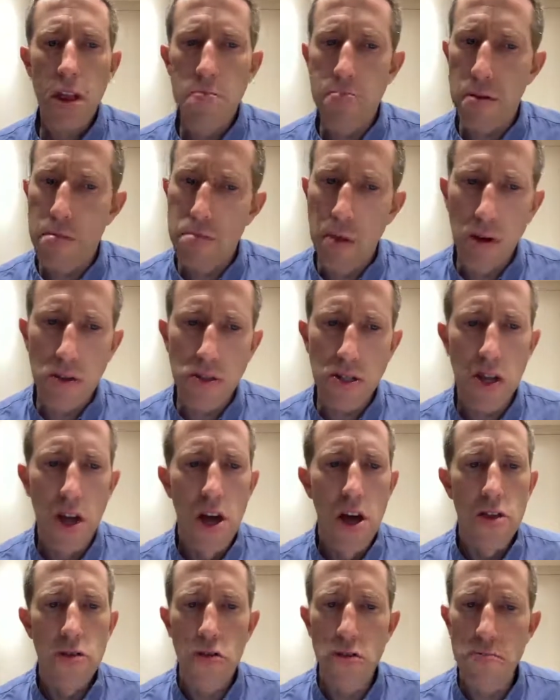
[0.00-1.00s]
But most
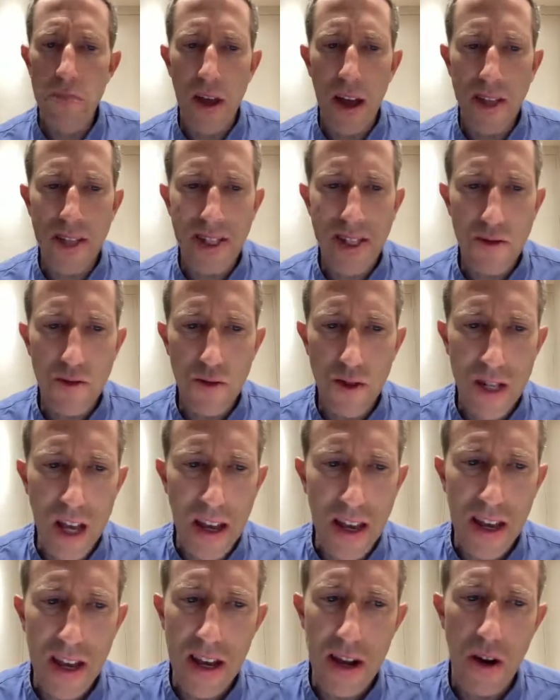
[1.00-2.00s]
through night streets I
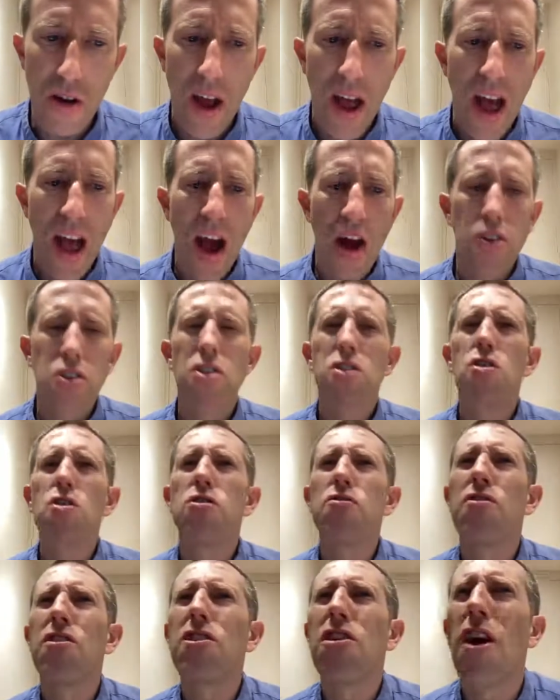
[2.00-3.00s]
hear how the
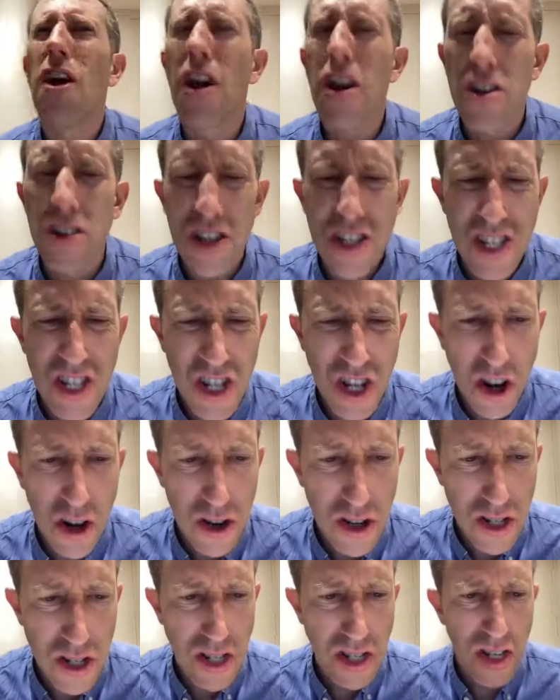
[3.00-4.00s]
youthful harlots
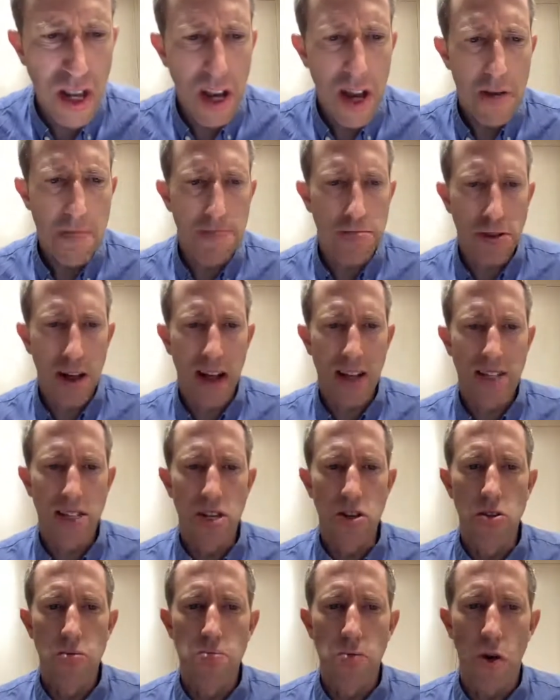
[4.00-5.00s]
curse, blast
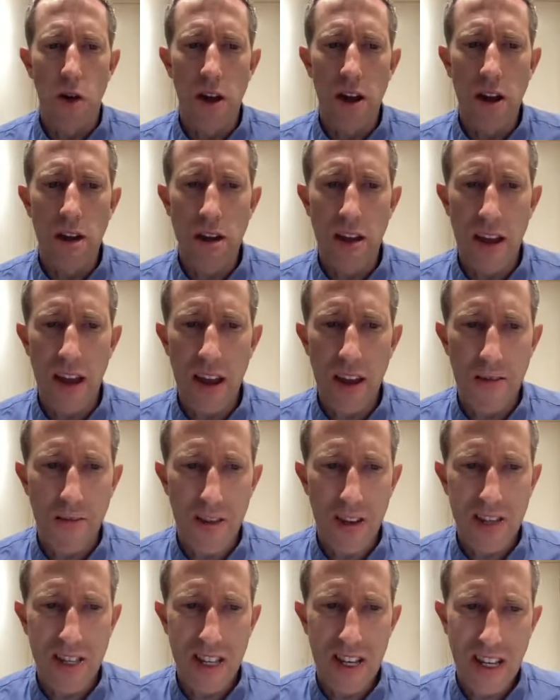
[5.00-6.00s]
the newborn
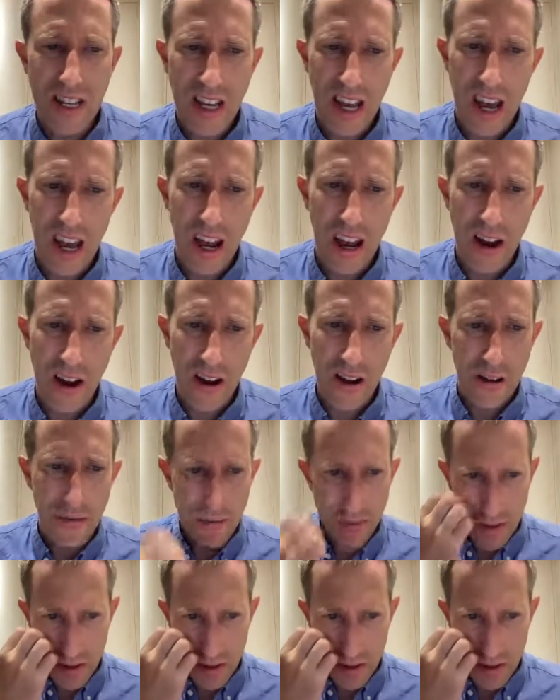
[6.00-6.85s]
infants tear,